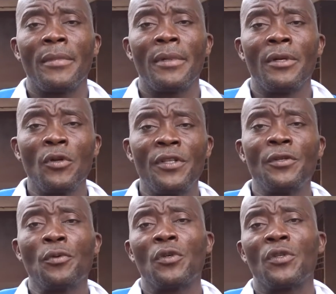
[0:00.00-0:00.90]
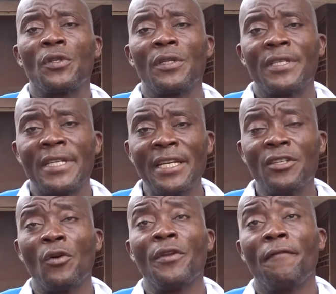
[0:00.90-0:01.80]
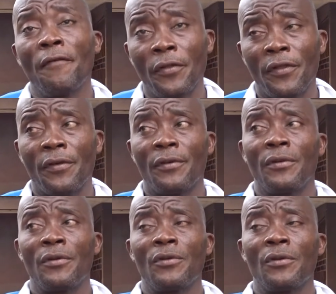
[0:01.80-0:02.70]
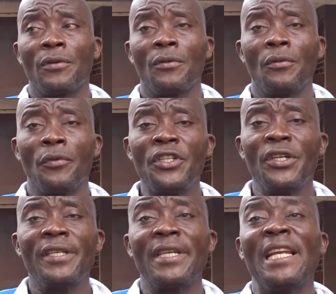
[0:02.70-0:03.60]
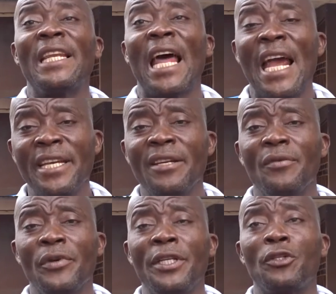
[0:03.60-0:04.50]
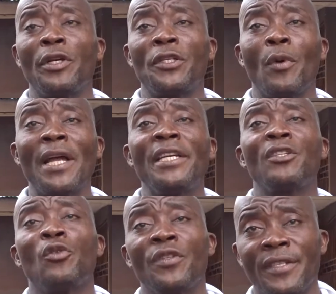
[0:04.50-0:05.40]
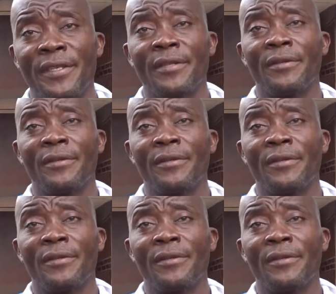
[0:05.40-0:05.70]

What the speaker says: notice was sent on the 4th, which is in line with the 21 days notice.